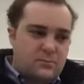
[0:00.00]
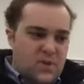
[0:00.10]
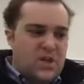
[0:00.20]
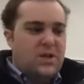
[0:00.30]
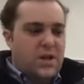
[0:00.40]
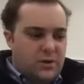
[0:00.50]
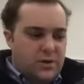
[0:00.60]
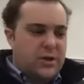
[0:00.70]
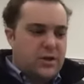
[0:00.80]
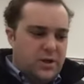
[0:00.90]

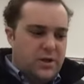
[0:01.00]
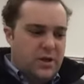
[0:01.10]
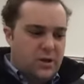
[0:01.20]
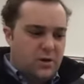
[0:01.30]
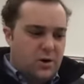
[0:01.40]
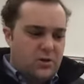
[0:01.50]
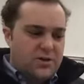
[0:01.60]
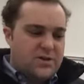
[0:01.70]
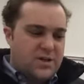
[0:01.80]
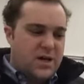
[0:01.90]
all of a
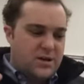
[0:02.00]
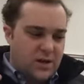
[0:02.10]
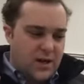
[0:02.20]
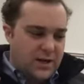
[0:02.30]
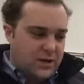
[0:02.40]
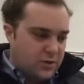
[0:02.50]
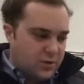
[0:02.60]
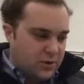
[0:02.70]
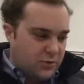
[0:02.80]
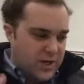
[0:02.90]
sudden, like, you're
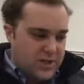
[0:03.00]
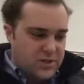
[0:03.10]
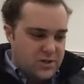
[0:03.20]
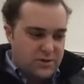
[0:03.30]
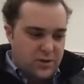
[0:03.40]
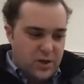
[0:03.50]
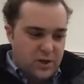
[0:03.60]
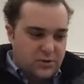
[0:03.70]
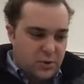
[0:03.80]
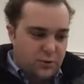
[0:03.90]
going to reach
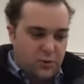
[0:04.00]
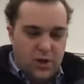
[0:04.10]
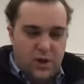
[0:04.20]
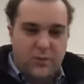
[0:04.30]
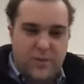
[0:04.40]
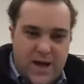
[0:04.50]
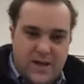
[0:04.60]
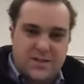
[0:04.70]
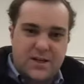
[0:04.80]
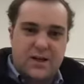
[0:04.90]
the total lung
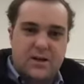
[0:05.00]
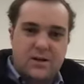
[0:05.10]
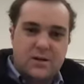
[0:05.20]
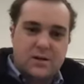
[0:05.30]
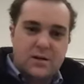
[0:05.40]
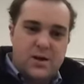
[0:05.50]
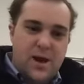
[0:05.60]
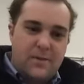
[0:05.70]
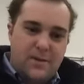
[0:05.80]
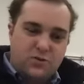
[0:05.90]
capacity,
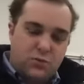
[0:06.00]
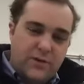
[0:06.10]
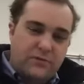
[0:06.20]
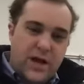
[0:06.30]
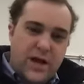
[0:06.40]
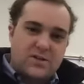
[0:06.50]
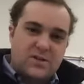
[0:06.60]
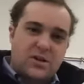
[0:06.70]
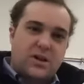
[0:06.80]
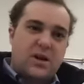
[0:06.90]
and this reflex is
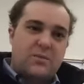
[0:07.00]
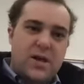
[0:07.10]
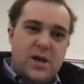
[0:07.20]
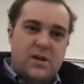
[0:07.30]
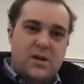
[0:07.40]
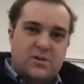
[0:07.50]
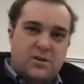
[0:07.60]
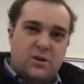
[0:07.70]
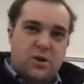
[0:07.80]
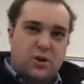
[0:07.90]
going to come in and it's
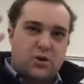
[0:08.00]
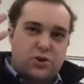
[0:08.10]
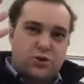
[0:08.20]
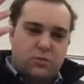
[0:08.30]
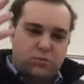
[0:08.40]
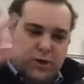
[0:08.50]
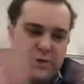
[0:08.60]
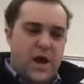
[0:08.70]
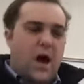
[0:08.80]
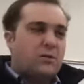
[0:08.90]
going to cause you to
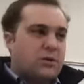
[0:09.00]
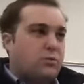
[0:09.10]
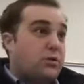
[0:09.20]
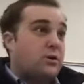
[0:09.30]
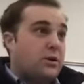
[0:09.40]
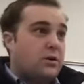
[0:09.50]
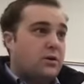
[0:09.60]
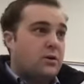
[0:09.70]
breathe out completely,